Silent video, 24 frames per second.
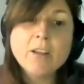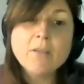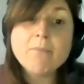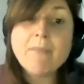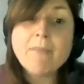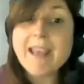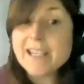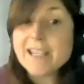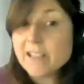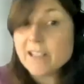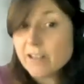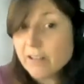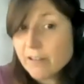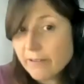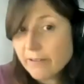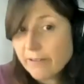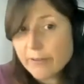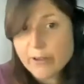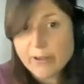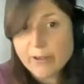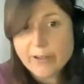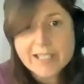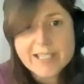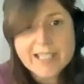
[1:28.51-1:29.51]
Medical
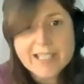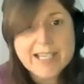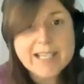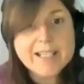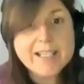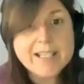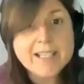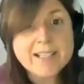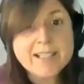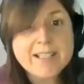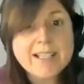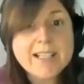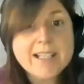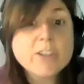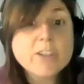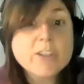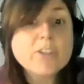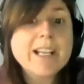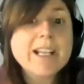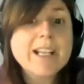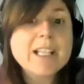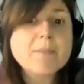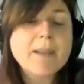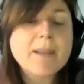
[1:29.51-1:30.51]
authorities consider
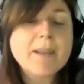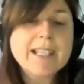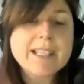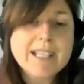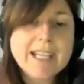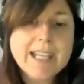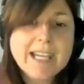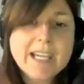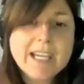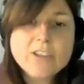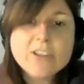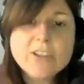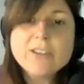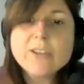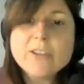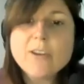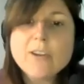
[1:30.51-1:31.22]
transplantation